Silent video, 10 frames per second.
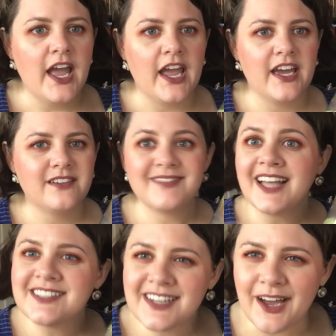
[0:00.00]
And
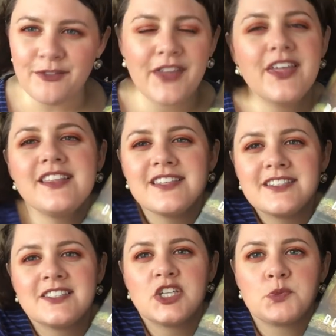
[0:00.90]
that's enough. I think that
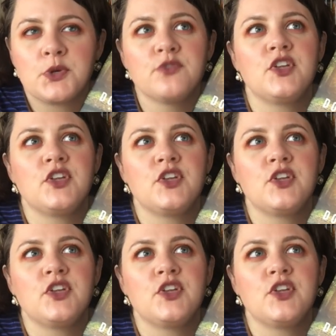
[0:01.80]
this is such proof